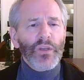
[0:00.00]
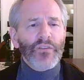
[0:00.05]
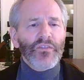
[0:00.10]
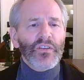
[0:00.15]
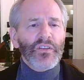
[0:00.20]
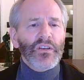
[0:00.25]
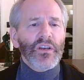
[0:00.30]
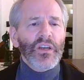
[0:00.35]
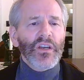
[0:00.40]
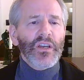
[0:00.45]
of
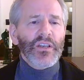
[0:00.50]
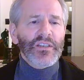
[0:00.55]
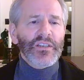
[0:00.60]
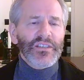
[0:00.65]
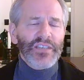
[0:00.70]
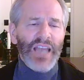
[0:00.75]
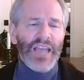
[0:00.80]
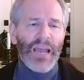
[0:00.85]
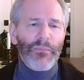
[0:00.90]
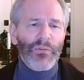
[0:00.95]
the
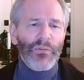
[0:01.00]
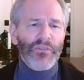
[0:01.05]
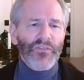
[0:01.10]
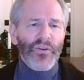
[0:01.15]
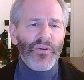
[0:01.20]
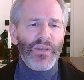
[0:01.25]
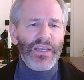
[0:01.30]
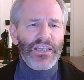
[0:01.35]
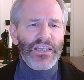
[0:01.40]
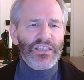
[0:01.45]
scapula,
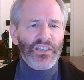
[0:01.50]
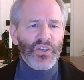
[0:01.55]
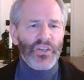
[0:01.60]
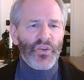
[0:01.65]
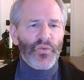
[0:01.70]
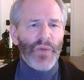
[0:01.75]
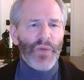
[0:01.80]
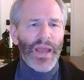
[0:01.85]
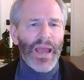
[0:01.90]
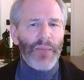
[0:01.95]
very easy to
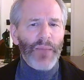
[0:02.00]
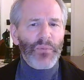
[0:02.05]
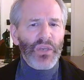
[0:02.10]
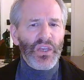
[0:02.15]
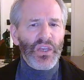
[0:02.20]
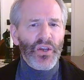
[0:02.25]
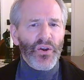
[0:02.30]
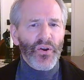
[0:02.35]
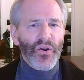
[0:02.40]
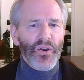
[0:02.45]
grab
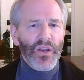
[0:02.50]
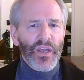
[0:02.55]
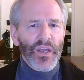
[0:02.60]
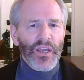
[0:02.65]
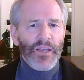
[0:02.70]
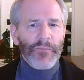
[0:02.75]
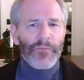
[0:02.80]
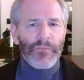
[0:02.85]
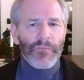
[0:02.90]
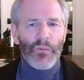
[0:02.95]
here.
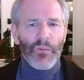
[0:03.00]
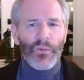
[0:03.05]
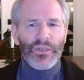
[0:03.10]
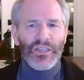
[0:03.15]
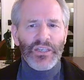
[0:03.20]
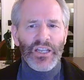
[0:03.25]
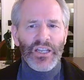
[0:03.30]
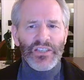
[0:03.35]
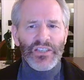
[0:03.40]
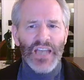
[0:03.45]
And
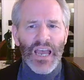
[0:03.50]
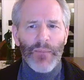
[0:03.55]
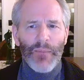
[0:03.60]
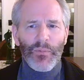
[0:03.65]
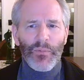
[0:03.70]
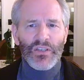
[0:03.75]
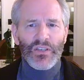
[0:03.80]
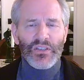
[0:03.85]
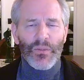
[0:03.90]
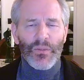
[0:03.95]
what tends to
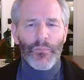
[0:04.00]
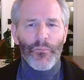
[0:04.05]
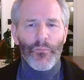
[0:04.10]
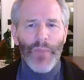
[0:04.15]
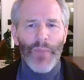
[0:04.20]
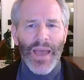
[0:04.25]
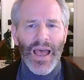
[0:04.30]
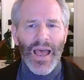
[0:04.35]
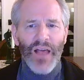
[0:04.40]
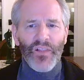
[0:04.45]
happen is the
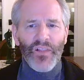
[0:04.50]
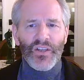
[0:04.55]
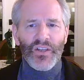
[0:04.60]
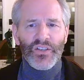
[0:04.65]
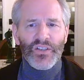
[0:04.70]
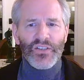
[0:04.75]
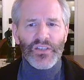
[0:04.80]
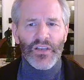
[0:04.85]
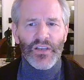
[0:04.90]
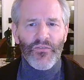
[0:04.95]

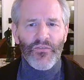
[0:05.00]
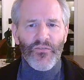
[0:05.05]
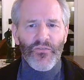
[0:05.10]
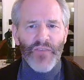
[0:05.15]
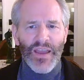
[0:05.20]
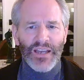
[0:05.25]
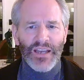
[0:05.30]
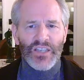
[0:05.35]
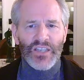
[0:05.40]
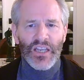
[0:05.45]
balance
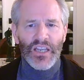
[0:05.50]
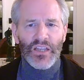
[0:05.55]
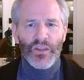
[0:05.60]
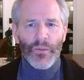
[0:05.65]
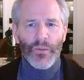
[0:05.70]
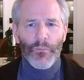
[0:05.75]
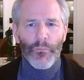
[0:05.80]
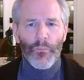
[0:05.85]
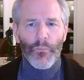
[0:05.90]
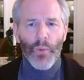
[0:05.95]
affecting
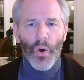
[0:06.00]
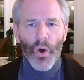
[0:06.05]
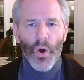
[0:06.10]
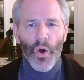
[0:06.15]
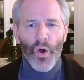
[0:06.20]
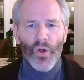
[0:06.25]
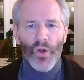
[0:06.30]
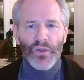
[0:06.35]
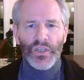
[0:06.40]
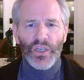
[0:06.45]
the
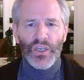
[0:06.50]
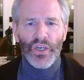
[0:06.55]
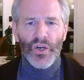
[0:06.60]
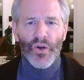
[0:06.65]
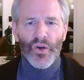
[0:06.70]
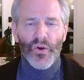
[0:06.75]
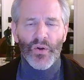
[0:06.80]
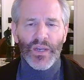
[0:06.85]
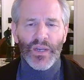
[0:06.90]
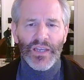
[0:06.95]
ball
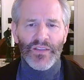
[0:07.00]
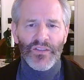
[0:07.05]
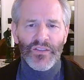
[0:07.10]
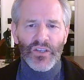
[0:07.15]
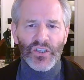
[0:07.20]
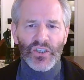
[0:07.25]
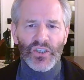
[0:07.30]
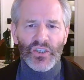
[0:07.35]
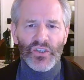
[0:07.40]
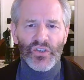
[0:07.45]
here in
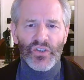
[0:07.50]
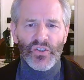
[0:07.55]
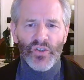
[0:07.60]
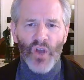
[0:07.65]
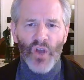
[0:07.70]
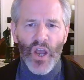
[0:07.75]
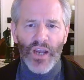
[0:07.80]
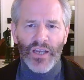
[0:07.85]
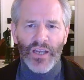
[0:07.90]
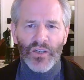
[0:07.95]
the
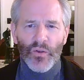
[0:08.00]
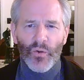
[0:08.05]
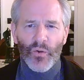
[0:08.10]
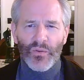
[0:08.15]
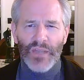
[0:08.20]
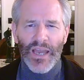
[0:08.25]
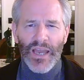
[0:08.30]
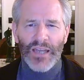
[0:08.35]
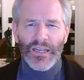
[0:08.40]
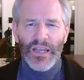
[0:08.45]
socket.
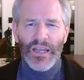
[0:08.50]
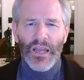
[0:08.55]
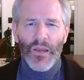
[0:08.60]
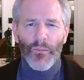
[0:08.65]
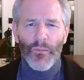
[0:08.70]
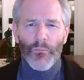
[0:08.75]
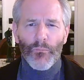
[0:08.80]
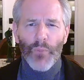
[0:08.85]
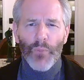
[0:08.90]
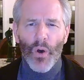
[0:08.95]
Note that
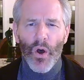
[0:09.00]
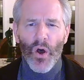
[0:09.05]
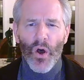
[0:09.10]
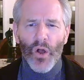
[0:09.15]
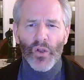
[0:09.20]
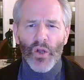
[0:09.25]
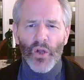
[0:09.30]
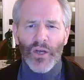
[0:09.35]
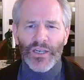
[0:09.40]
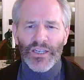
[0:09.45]

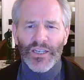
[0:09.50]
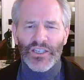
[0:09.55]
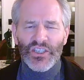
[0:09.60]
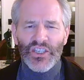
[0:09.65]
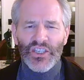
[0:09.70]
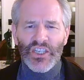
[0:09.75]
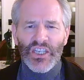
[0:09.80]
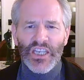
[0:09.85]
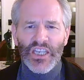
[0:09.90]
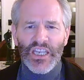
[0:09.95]
ball on a
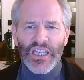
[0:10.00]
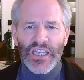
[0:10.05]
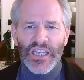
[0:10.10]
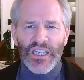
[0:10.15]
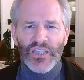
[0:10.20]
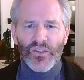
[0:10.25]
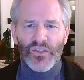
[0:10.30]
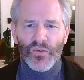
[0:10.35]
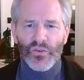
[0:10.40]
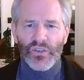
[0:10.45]

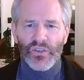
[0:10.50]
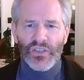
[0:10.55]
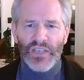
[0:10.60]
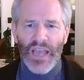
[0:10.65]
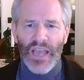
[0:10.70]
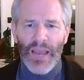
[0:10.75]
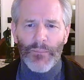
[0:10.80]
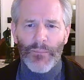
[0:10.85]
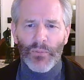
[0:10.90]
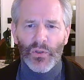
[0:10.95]
T, so
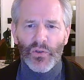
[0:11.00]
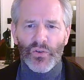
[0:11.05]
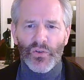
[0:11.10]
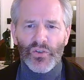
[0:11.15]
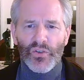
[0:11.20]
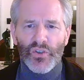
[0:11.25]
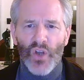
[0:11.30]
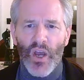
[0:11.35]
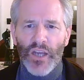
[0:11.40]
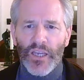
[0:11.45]
scapular
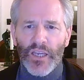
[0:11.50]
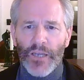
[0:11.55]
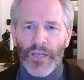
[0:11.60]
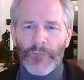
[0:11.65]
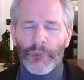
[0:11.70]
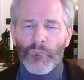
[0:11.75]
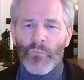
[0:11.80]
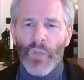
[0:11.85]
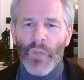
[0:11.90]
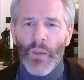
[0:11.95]
socket,
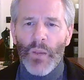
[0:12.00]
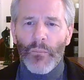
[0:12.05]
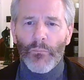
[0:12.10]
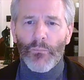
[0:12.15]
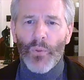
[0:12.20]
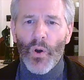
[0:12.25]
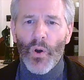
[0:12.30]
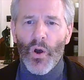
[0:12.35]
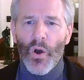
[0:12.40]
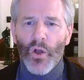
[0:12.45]

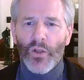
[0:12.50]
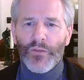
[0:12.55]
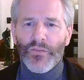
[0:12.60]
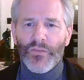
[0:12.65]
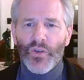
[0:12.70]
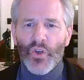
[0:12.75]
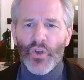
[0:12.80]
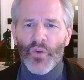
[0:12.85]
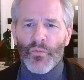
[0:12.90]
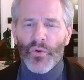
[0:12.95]
ball of
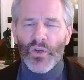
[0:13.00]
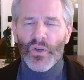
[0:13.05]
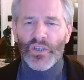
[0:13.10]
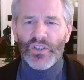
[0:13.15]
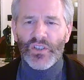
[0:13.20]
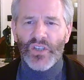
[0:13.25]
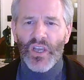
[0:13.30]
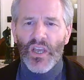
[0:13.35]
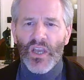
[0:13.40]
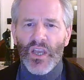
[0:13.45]
humerus.